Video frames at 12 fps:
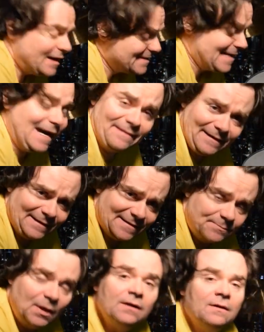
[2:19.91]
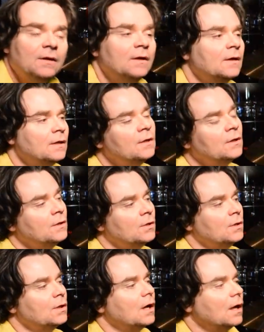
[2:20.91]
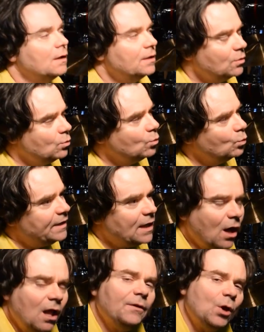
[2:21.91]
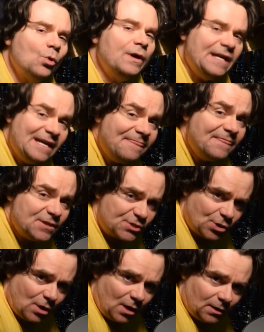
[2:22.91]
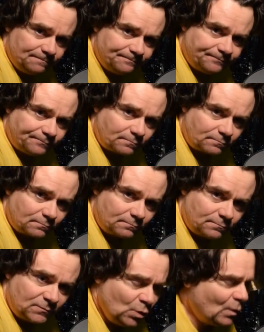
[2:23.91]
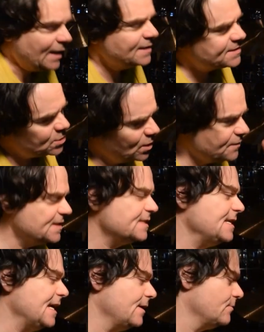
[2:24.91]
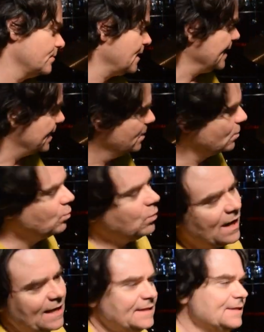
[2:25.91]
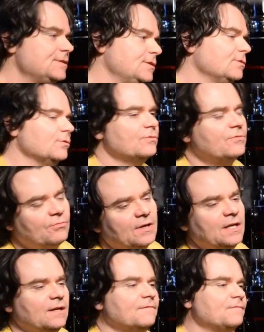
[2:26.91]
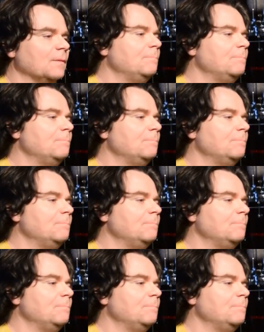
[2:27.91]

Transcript: because I think it is. But we all know in the song, right? It's sort of a standard like 1, 2, 3, 4.